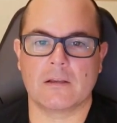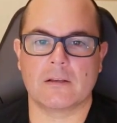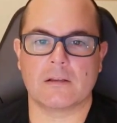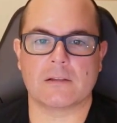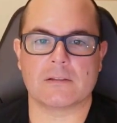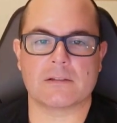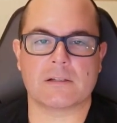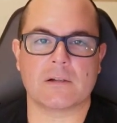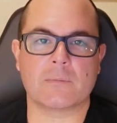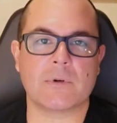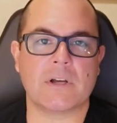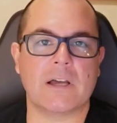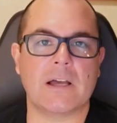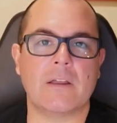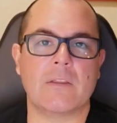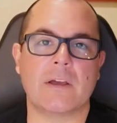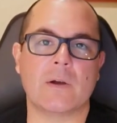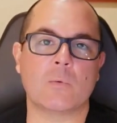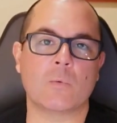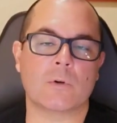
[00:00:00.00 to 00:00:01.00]
Let's talk about how
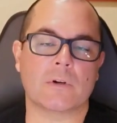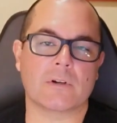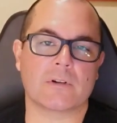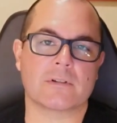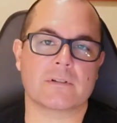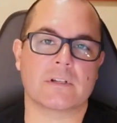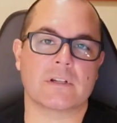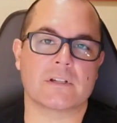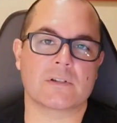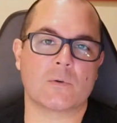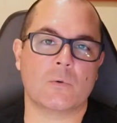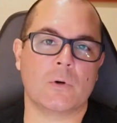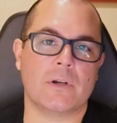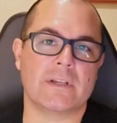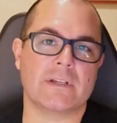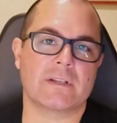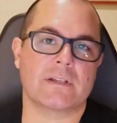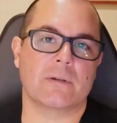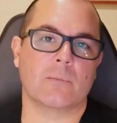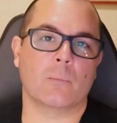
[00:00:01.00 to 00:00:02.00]
that works. And it's quite
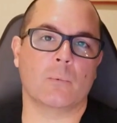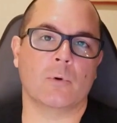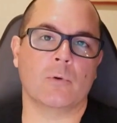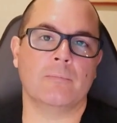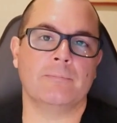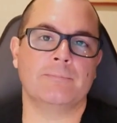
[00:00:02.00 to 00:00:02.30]
simple.